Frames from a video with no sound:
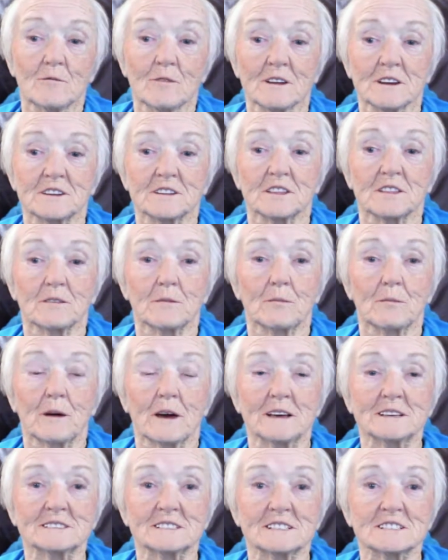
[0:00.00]
went to the
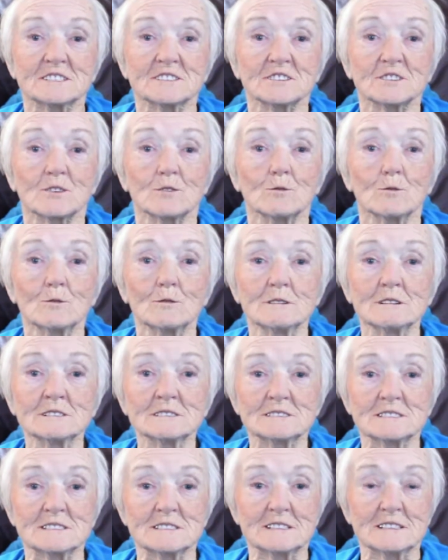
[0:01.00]
Payson
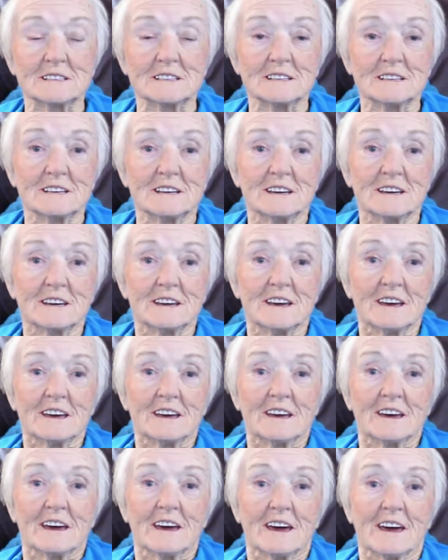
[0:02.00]
schools,
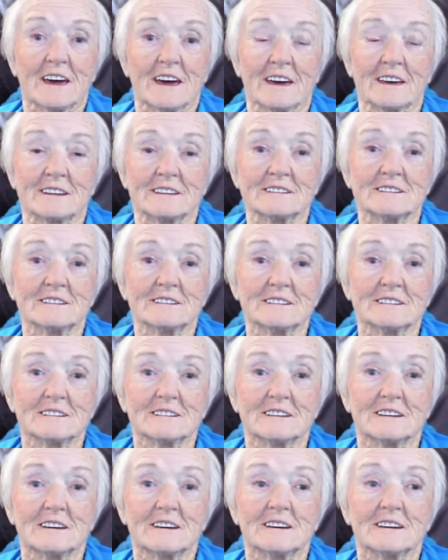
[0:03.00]
and
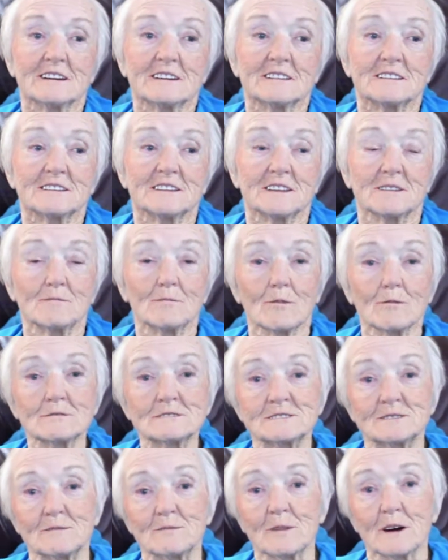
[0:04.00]
did
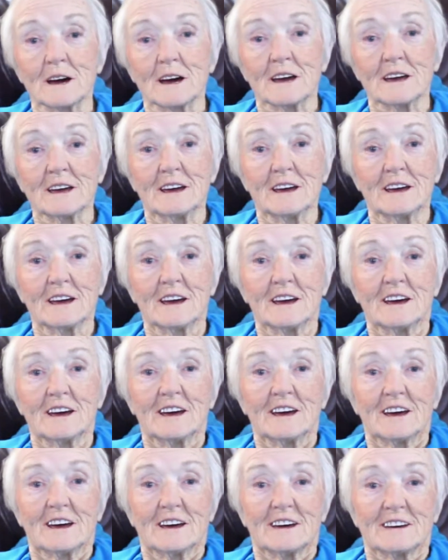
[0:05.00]
most of my
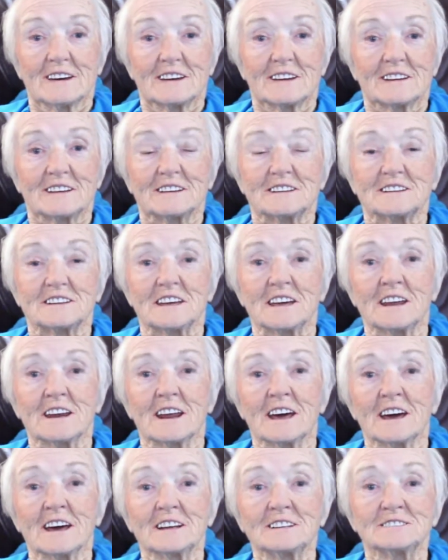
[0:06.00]

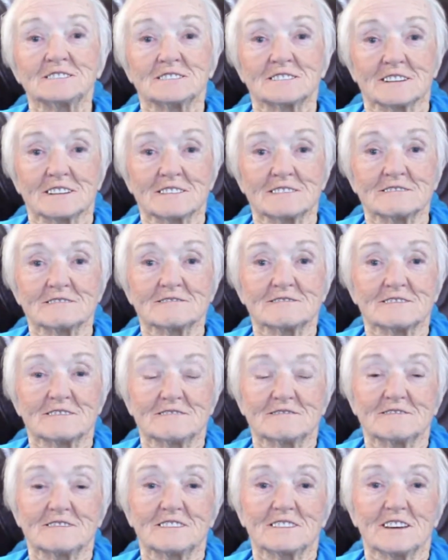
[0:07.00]
teenage and
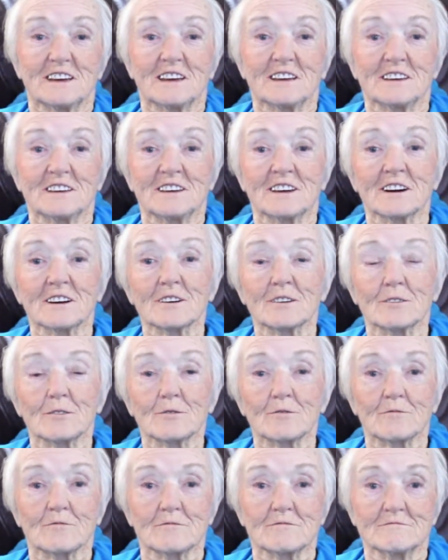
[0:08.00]

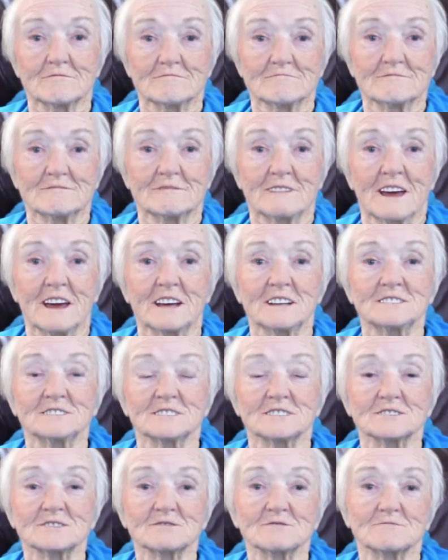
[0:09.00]
younger
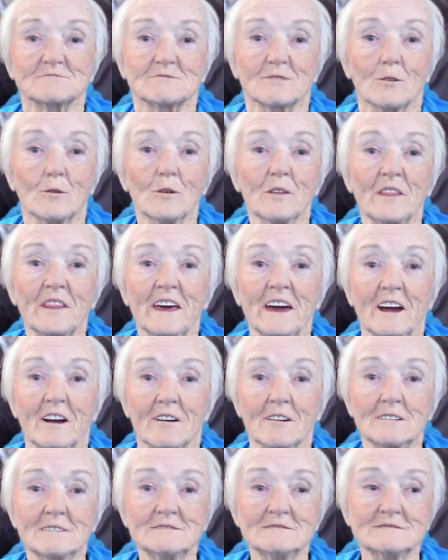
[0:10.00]
ages growing
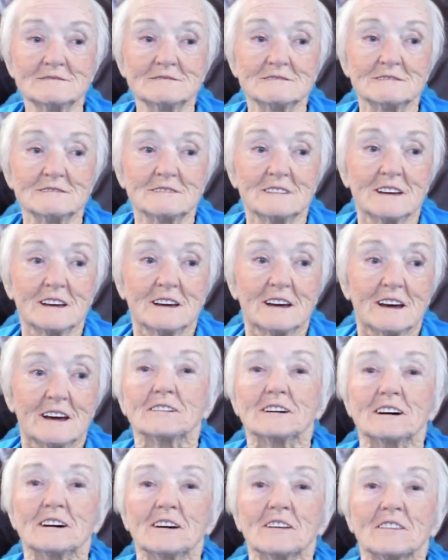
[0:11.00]
there.
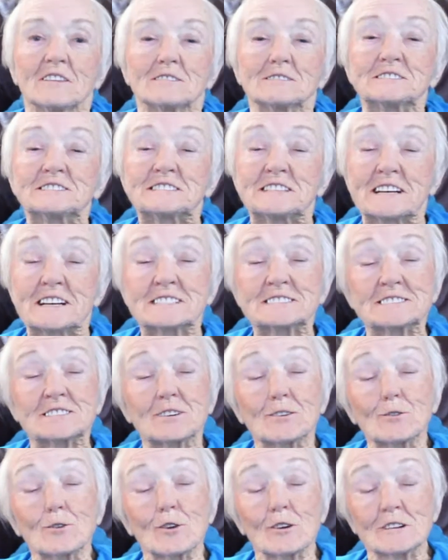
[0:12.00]
There's 6
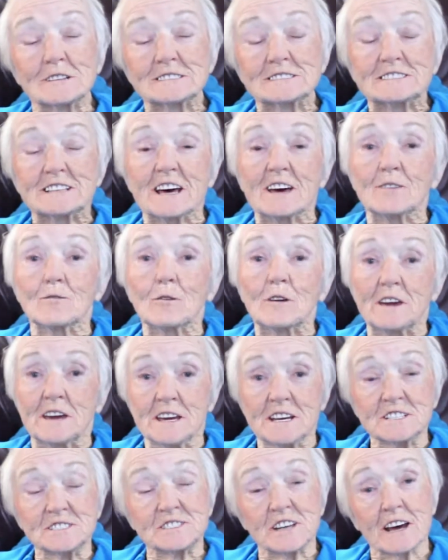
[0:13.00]
girls, and we
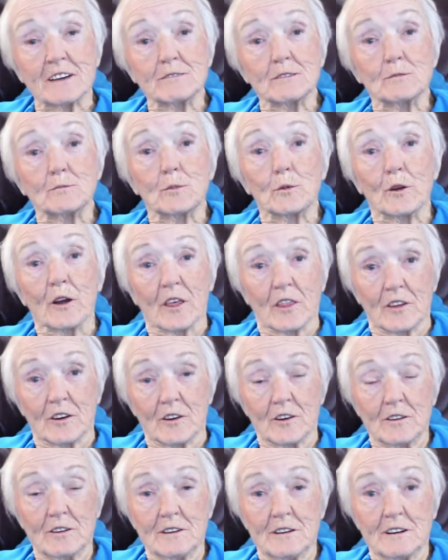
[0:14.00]
each have a
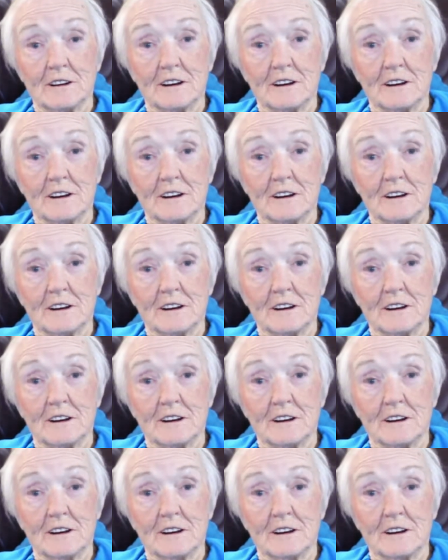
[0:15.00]
brother.